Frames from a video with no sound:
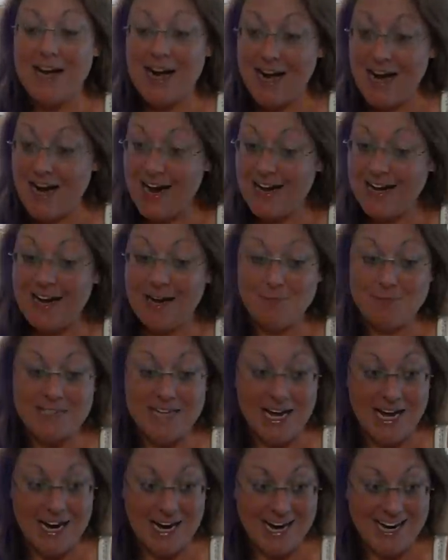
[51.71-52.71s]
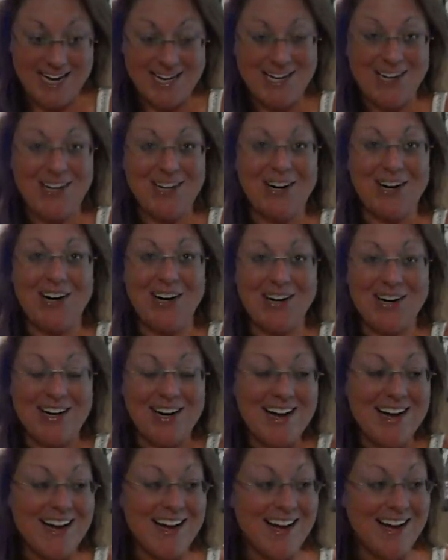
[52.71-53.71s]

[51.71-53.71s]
hot, I'm tired.